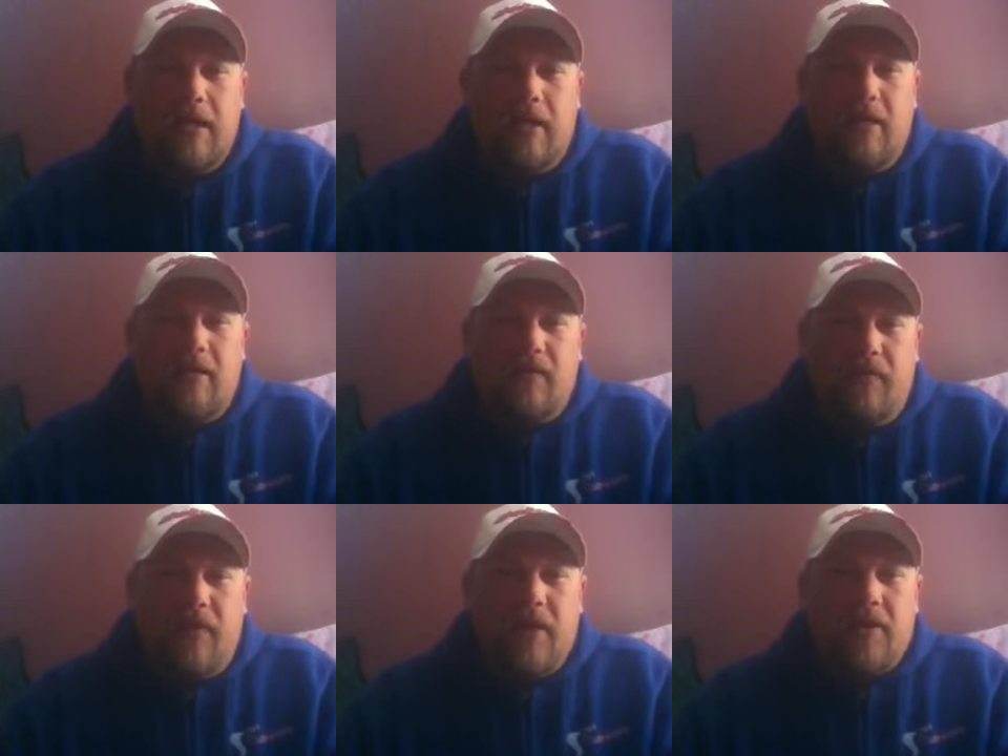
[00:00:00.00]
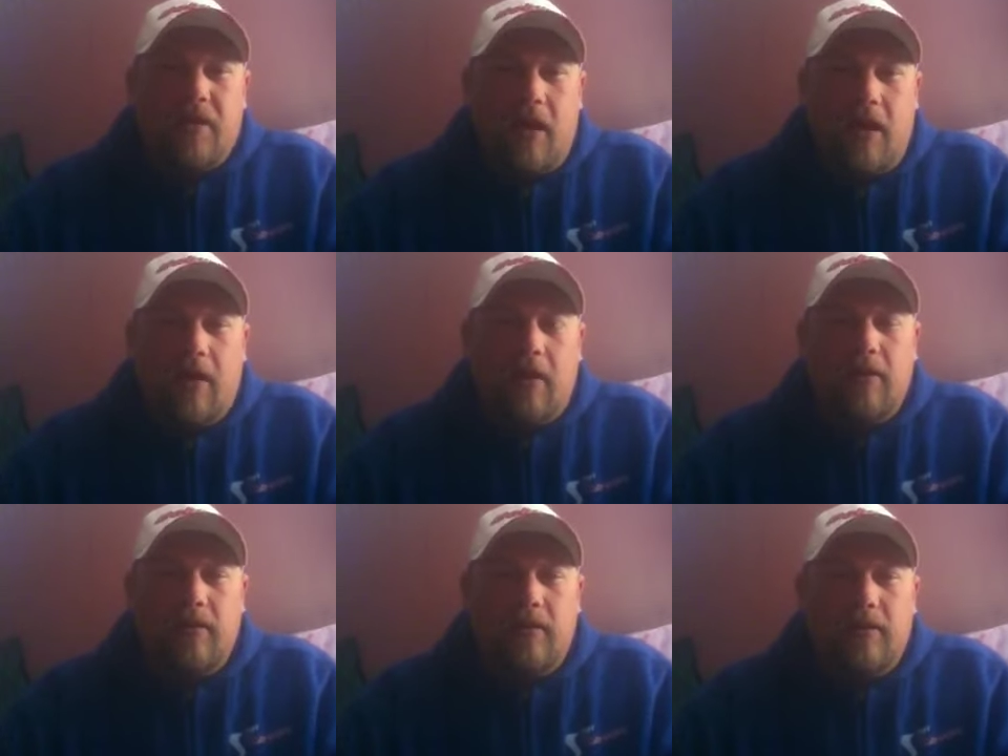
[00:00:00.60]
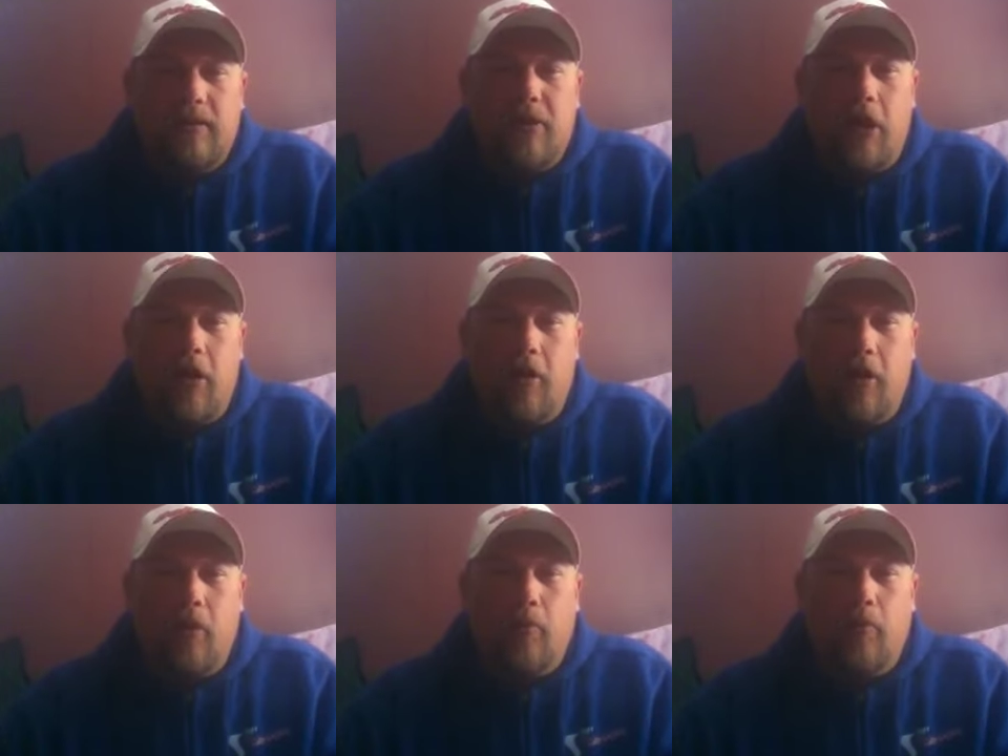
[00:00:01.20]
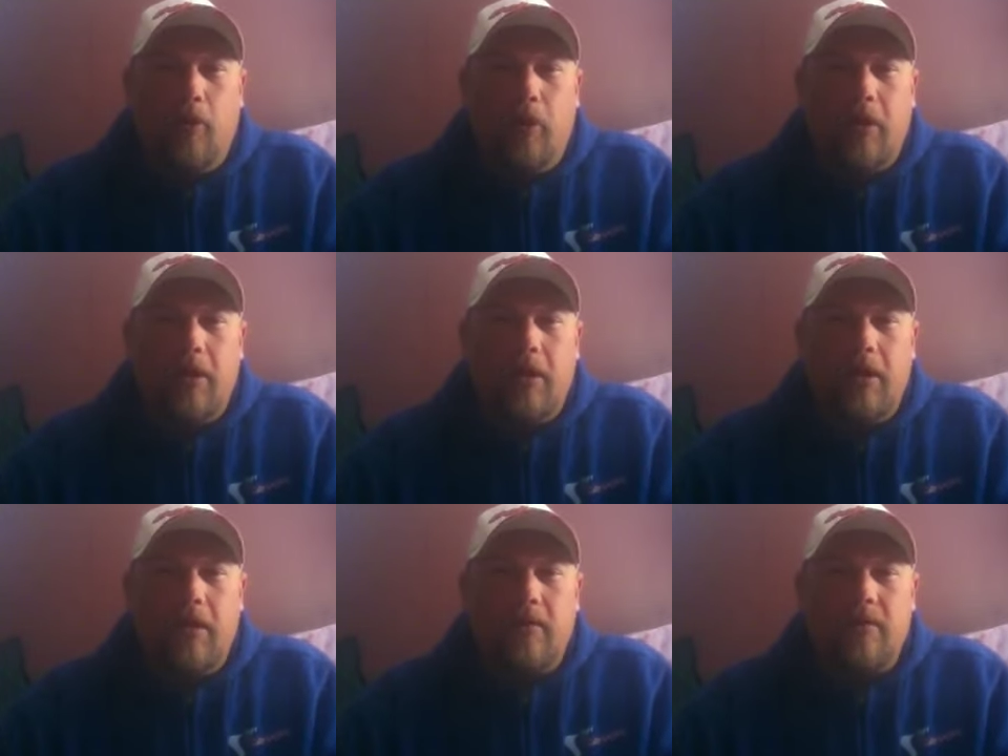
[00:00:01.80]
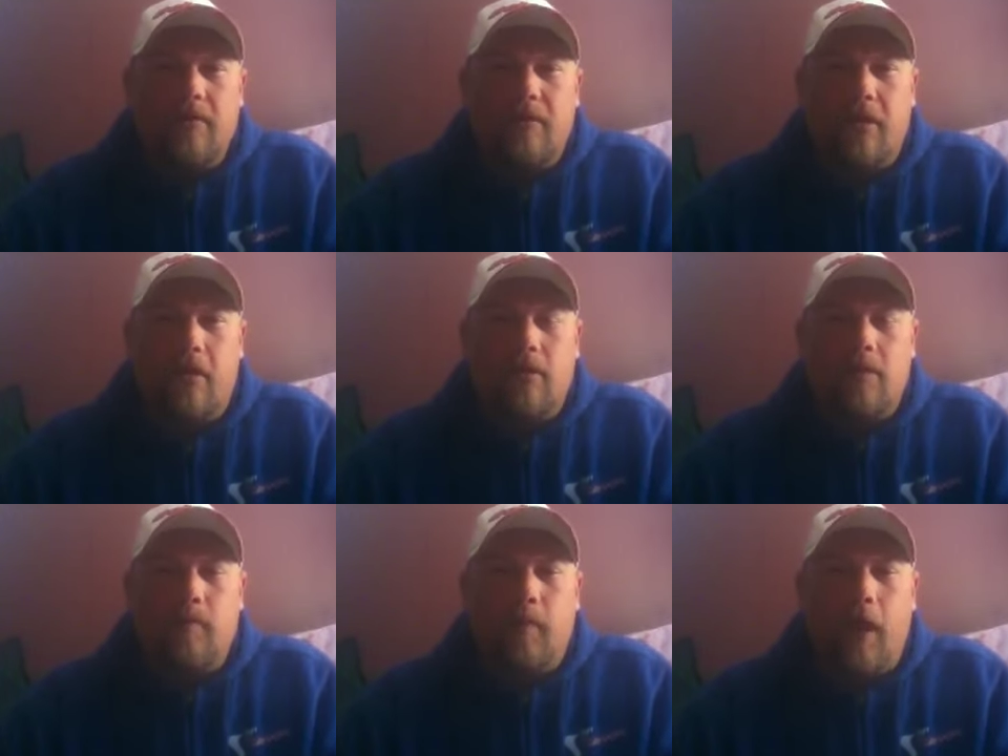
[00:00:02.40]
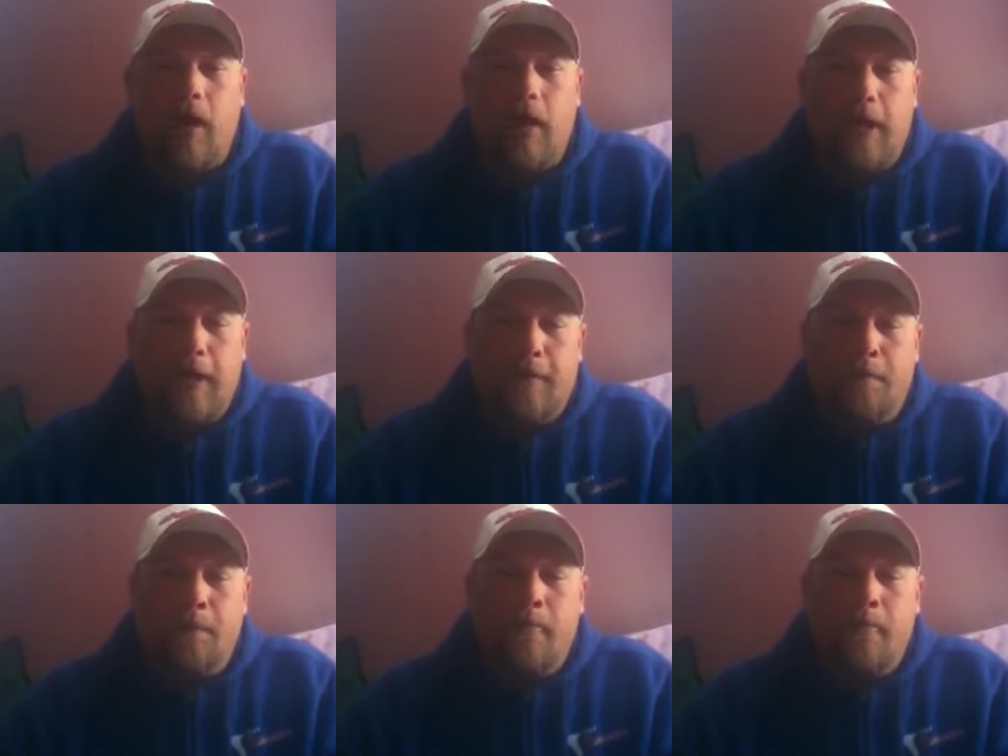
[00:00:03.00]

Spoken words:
these fish ought to turn on pretty good and start spawning.